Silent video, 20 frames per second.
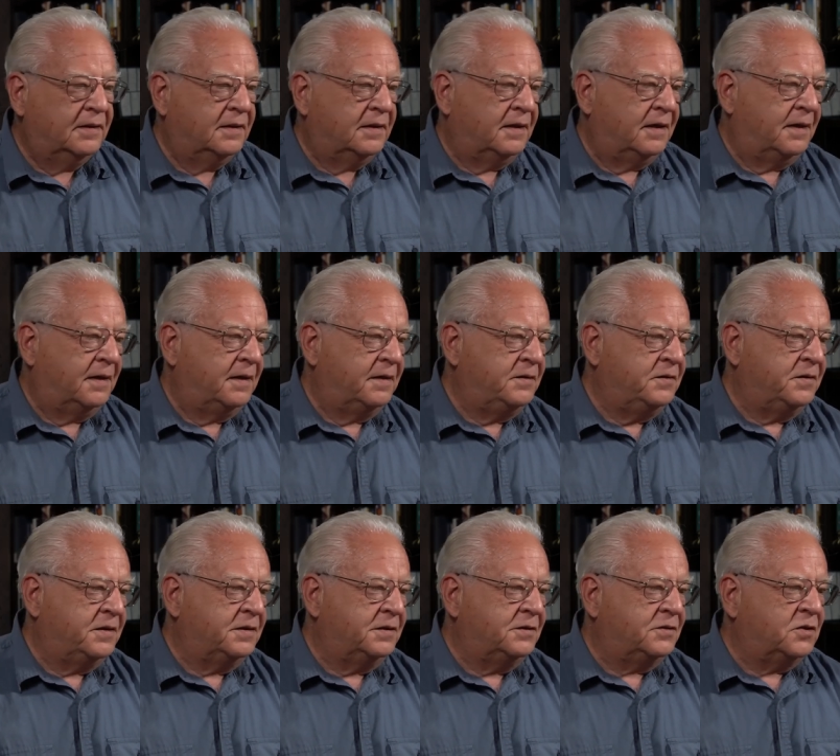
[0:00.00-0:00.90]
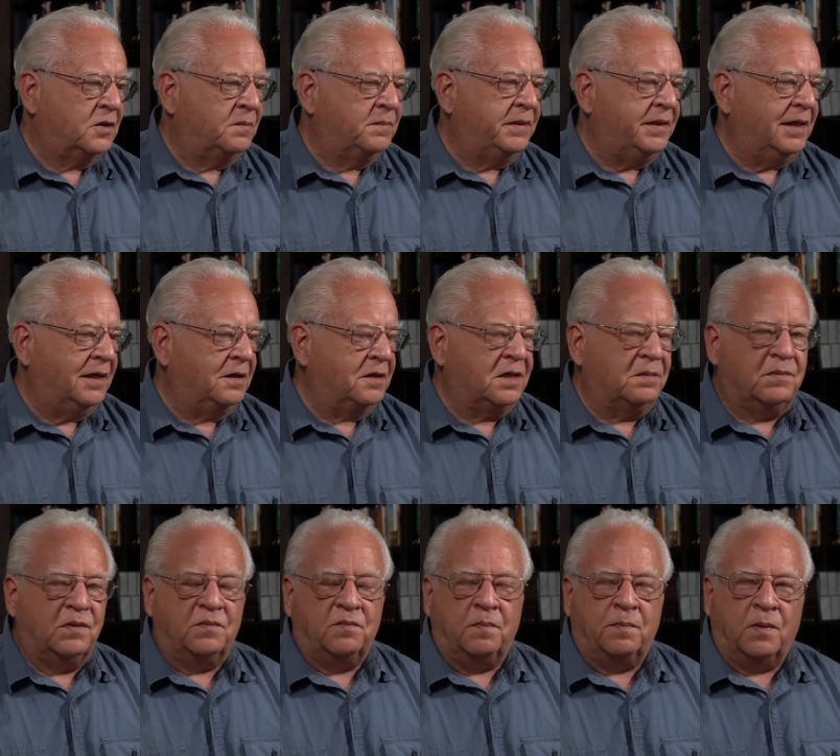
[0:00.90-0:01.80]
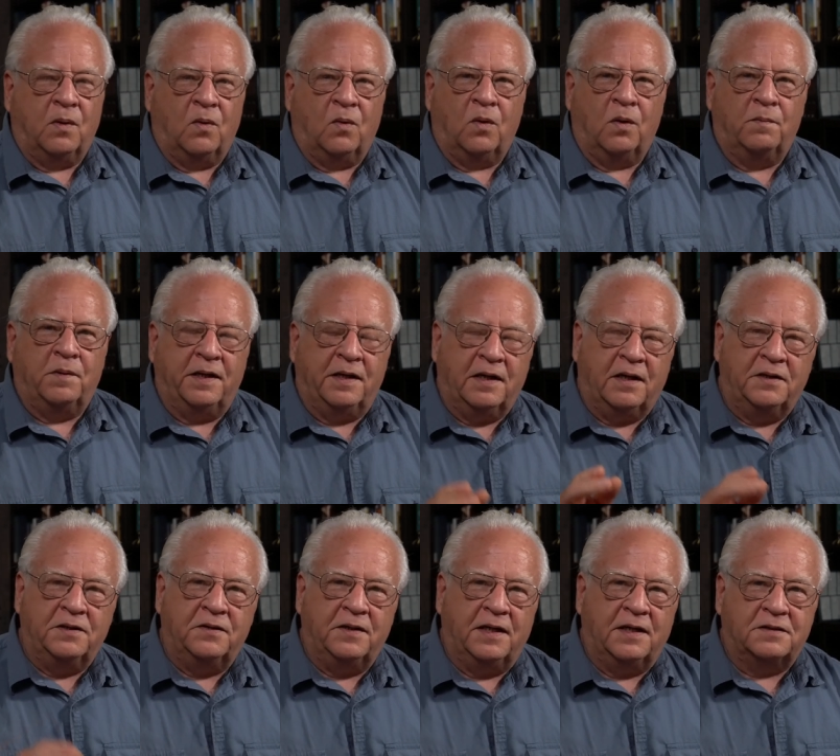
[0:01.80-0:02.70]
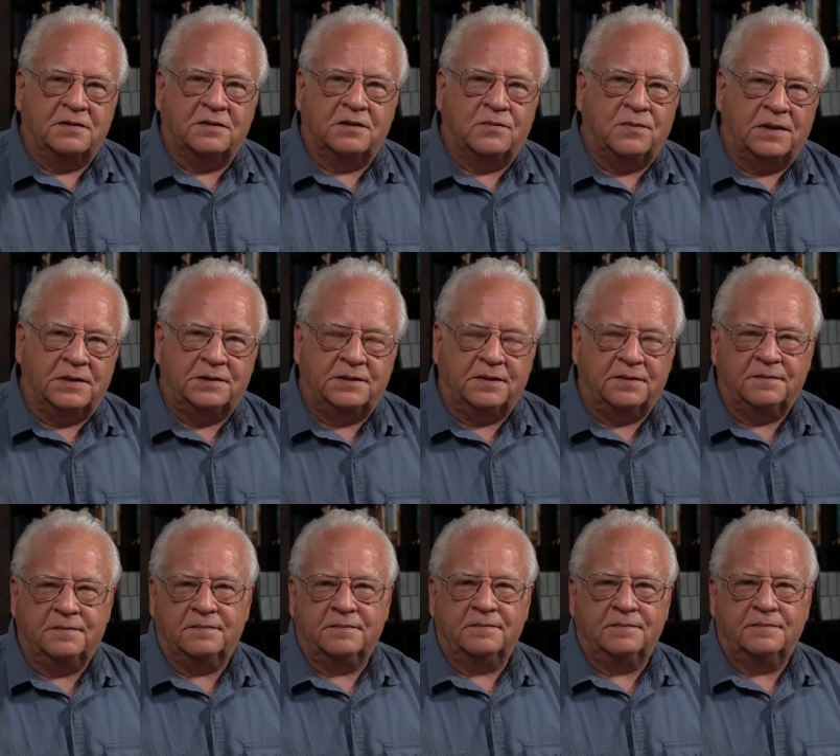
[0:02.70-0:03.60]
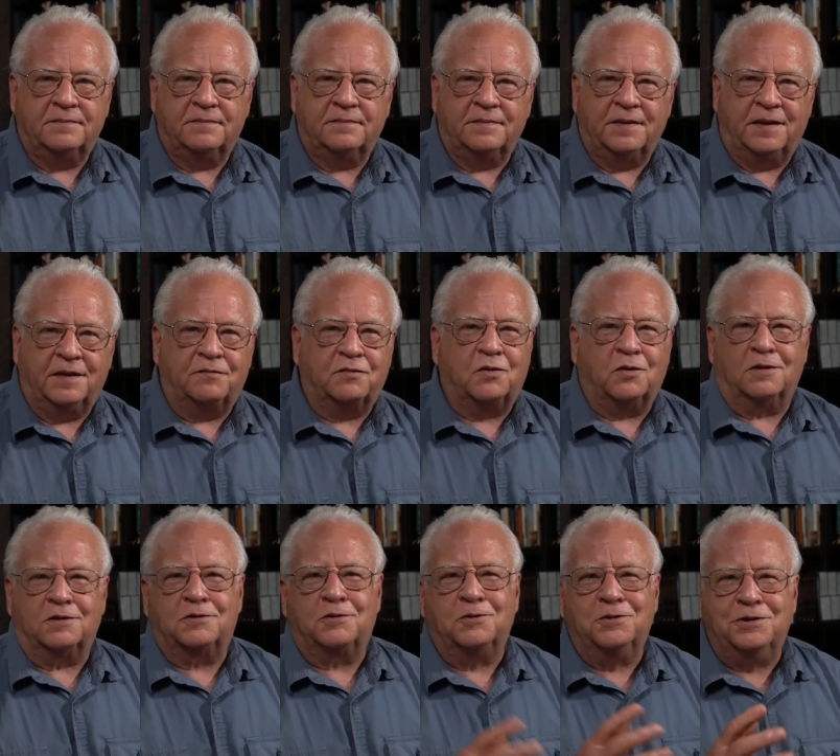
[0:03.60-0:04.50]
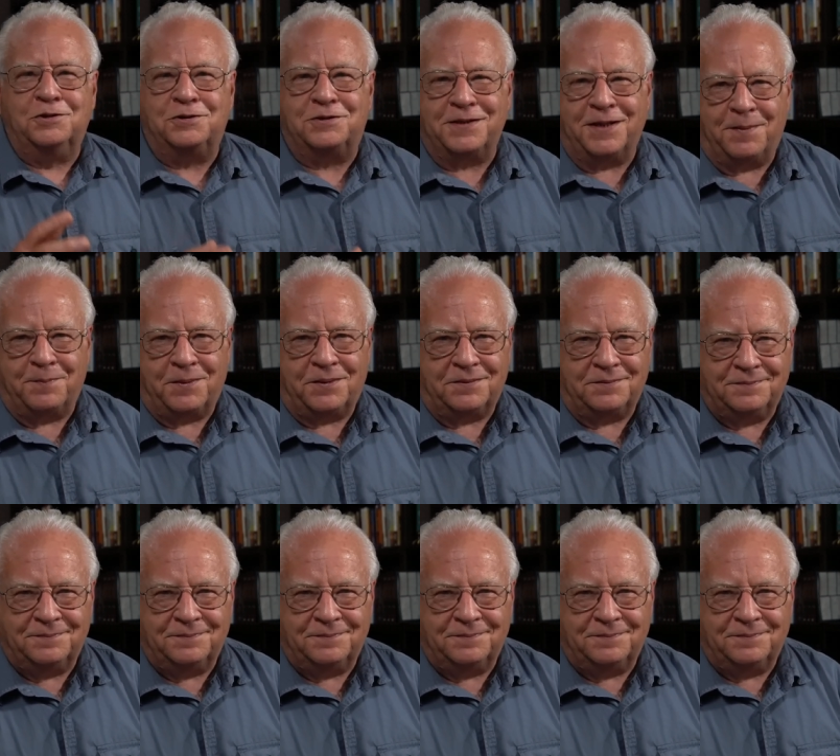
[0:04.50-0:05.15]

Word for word: Uh, you can determine the outcome of a poll by how you ask the question, and of course, who you sample,